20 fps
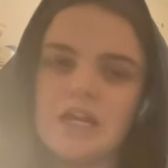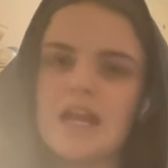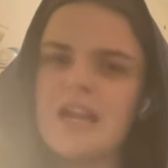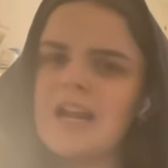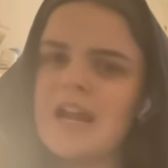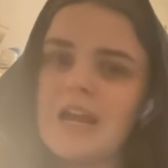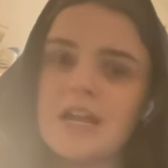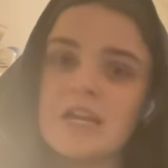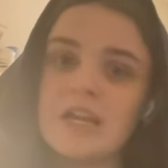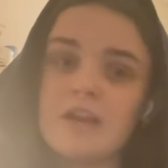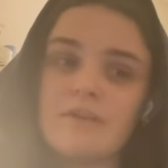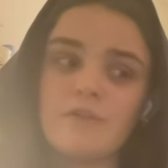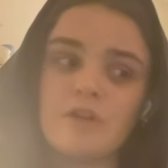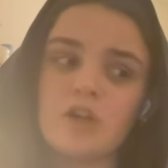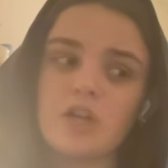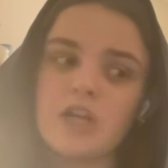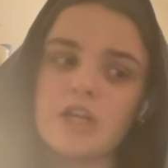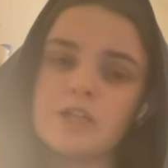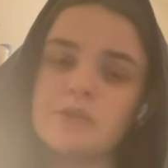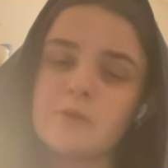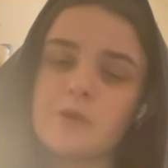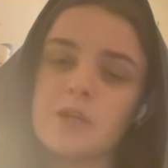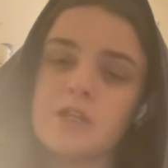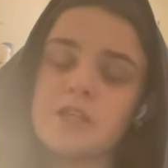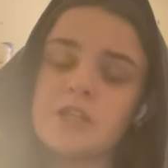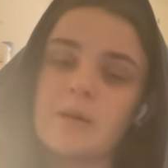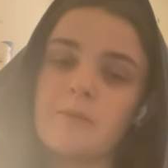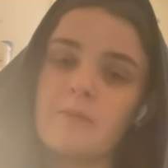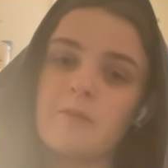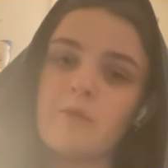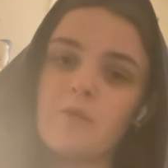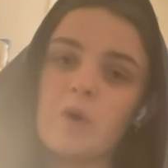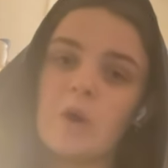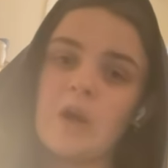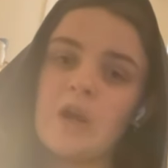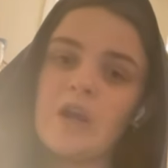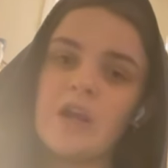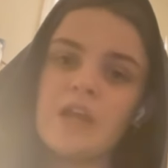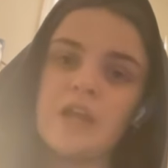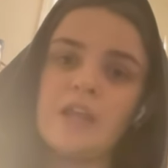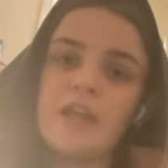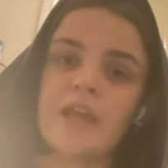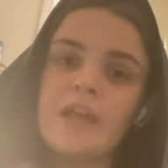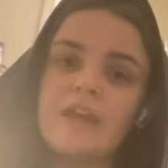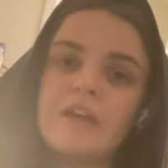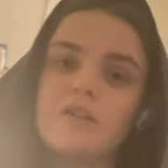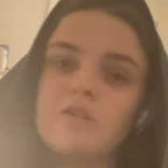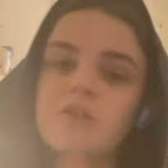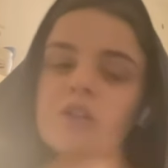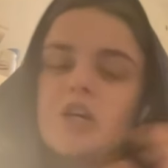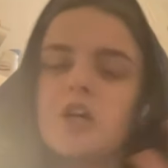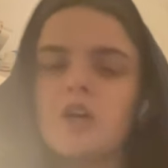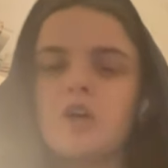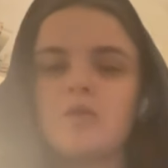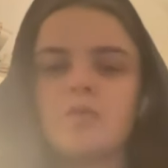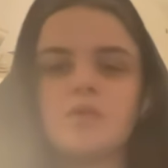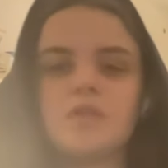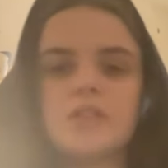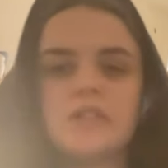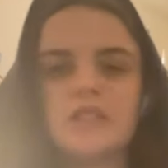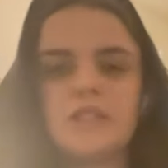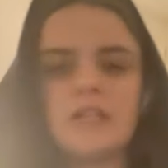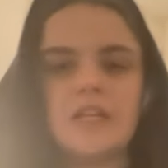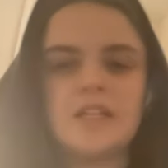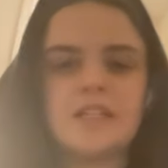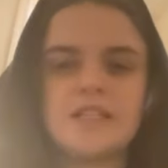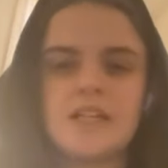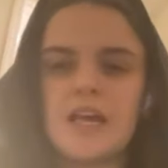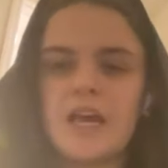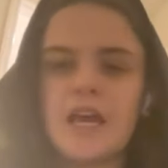and I had never experienced that before. It like it